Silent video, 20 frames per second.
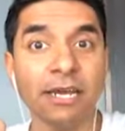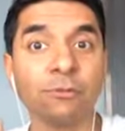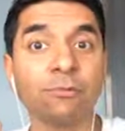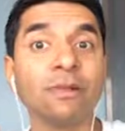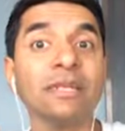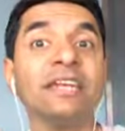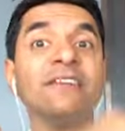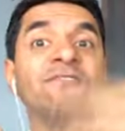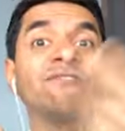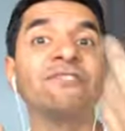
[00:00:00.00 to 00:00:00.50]

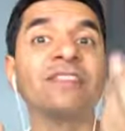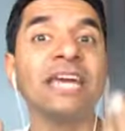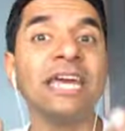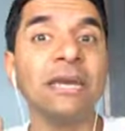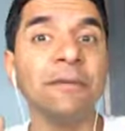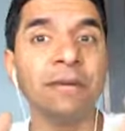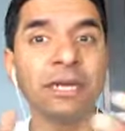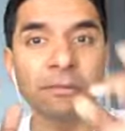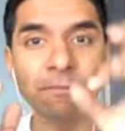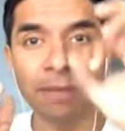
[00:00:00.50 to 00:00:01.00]
It will
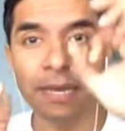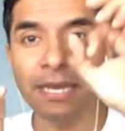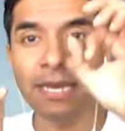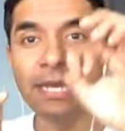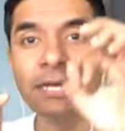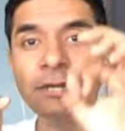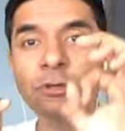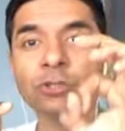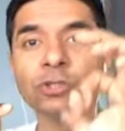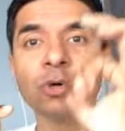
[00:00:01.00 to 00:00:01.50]
inflame it,
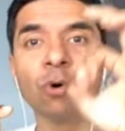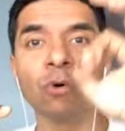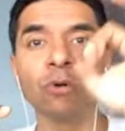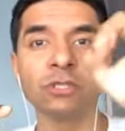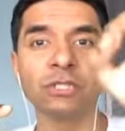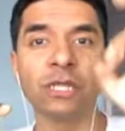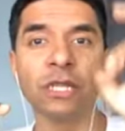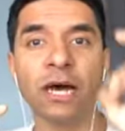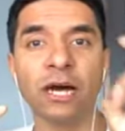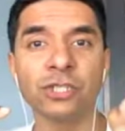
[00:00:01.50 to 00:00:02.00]
making those
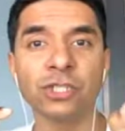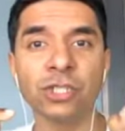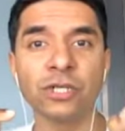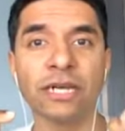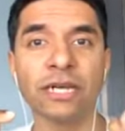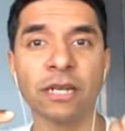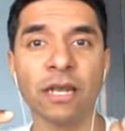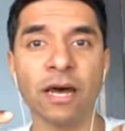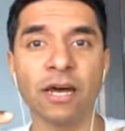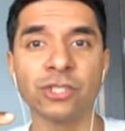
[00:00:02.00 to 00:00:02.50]
holes
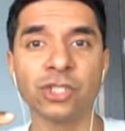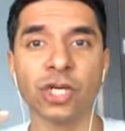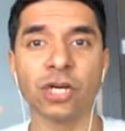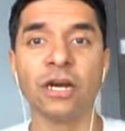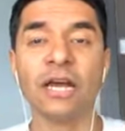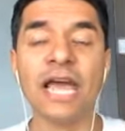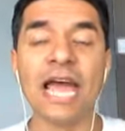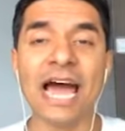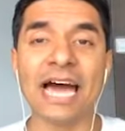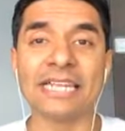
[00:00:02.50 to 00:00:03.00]
larger and
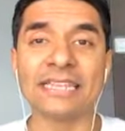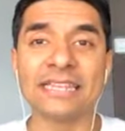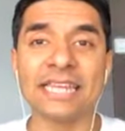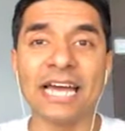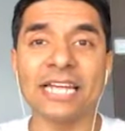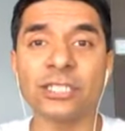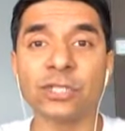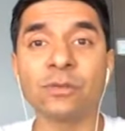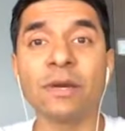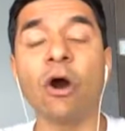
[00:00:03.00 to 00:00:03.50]
larger. And
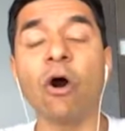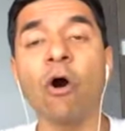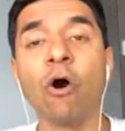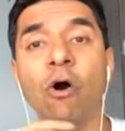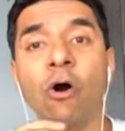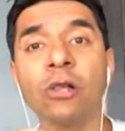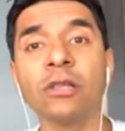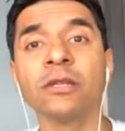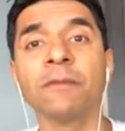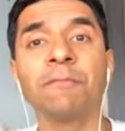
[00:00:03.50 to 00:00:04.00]
that's where
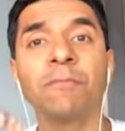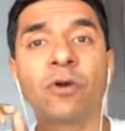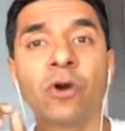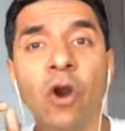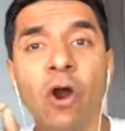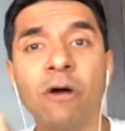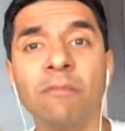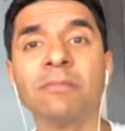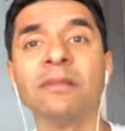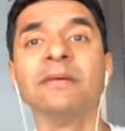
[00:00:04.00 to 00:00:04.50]
all the
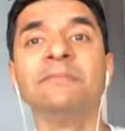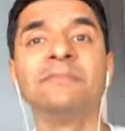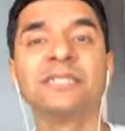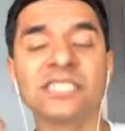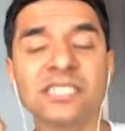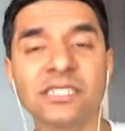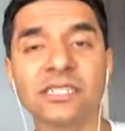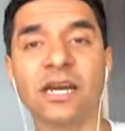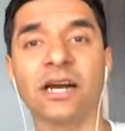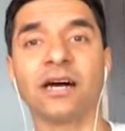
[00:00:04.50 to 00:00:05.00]

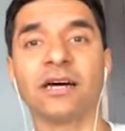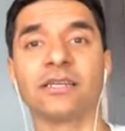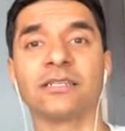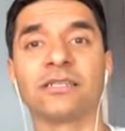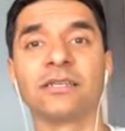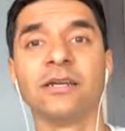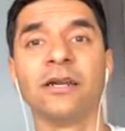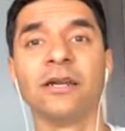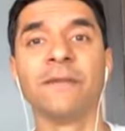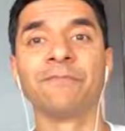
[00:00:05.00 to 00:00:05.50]
problems
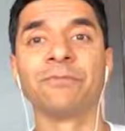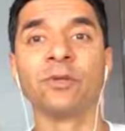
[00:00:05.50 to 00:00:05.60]
start.